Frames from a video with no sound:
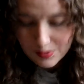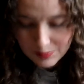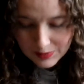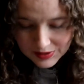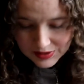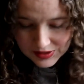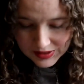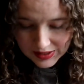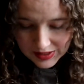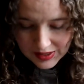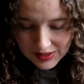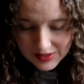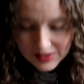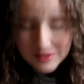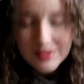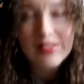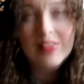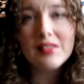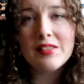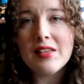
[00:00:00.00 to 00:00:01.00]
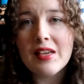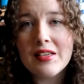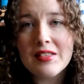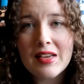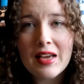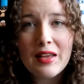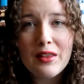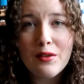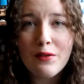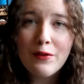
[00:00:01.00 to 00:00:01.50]
which is
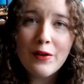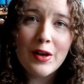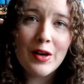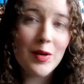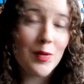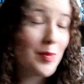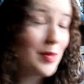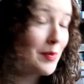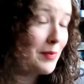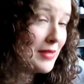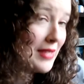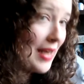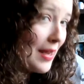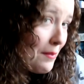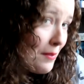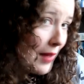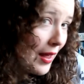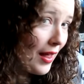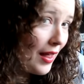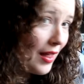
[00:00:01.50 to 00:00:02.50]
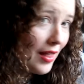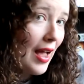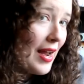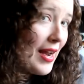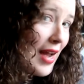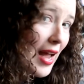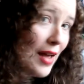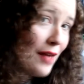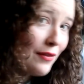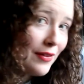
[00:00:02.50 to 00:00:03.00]
Sunday the 3rd of September,
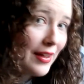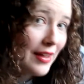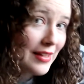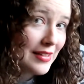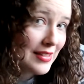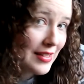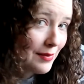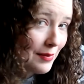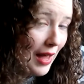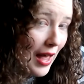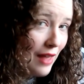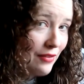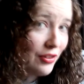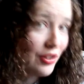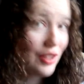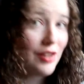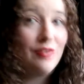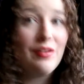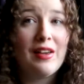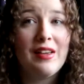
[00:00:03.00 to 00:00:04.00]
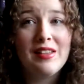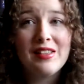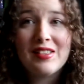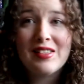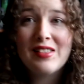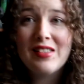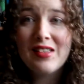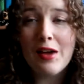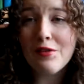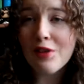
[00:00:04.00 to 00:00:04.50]
I have some other
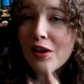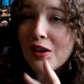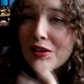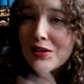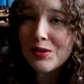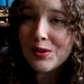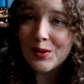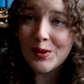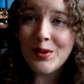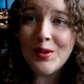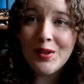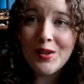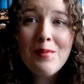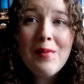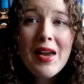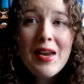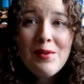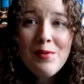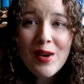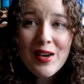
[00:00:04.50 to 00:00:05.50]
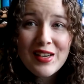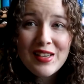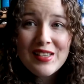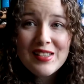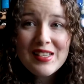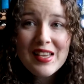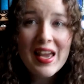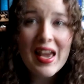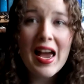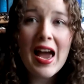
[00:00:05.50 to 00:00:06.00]
events. I've got two. The main one
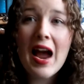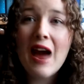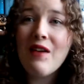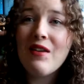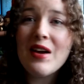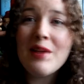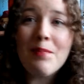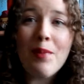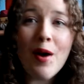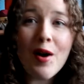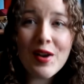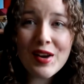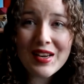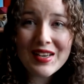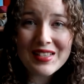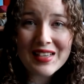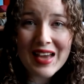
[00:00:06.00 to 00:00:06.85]
is Harry Potter